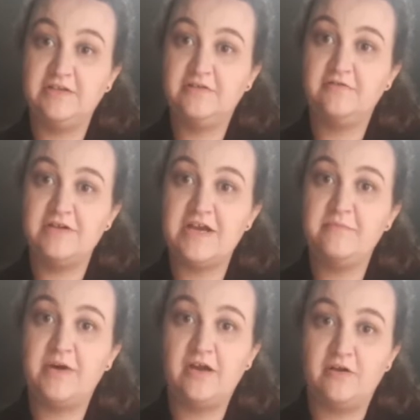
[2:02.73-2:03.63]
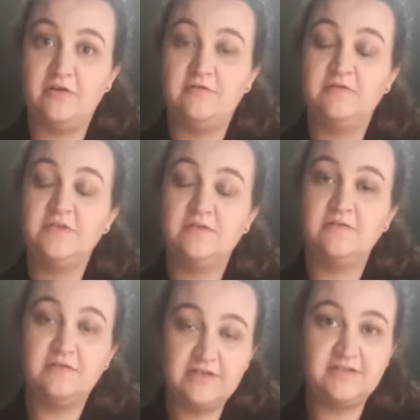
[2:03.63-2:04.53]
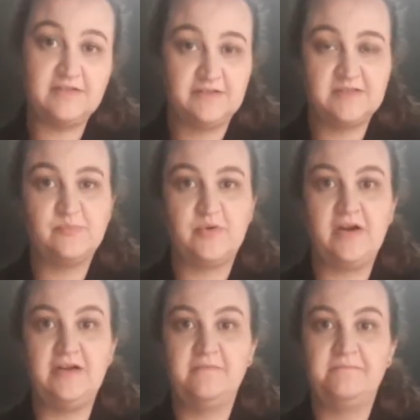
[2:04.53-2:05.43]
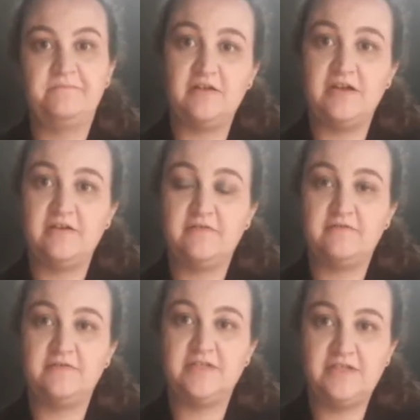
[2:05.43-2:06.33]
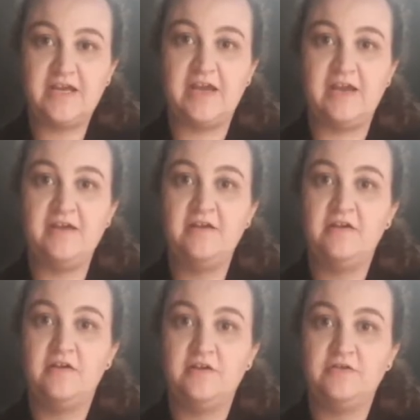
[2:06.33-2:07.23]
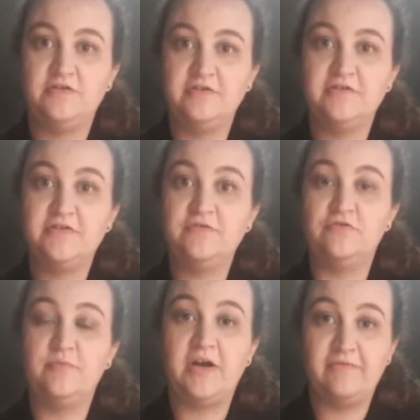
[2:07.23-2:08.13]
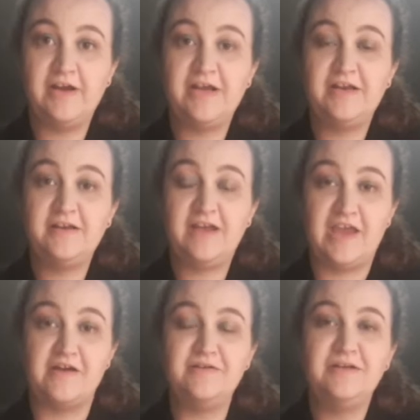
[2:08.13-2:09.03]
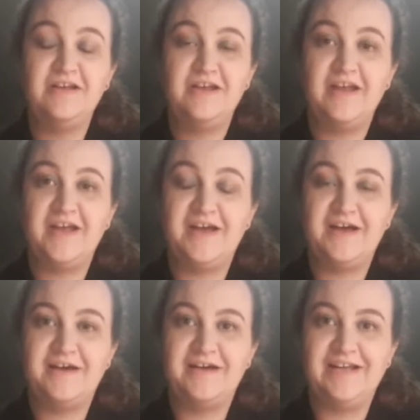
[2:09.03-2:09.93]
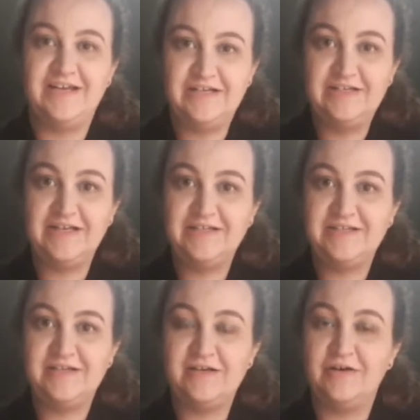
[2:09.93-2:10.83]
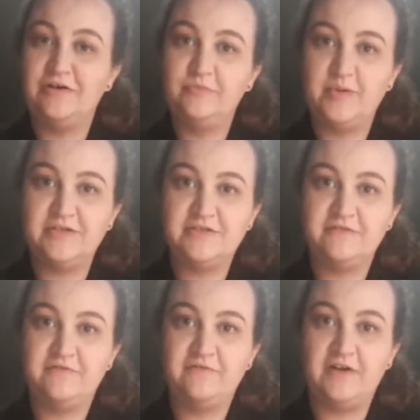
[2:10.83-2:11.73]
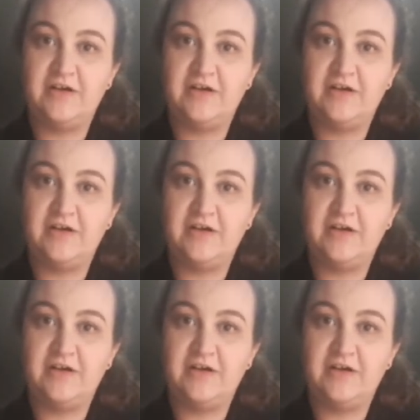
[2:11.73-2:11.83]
to create my own cleansing spray. Like today, during the storm, I ran out and collected a whole bunch of